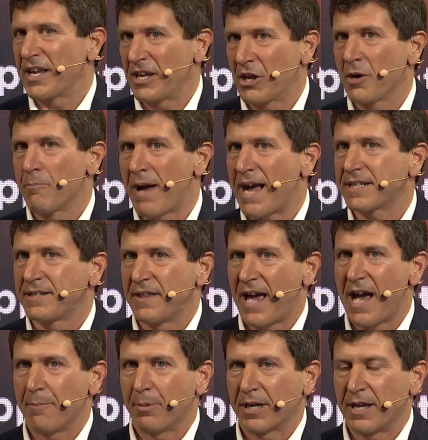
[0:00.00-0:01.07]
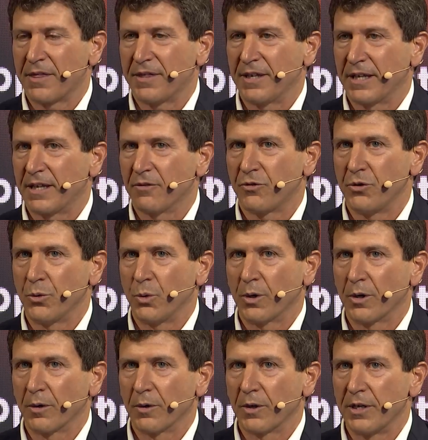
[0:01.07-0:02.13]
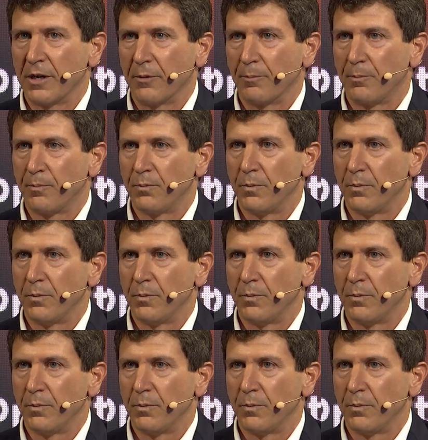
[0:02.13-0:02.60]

we can come back to that, but I think if you were, you know,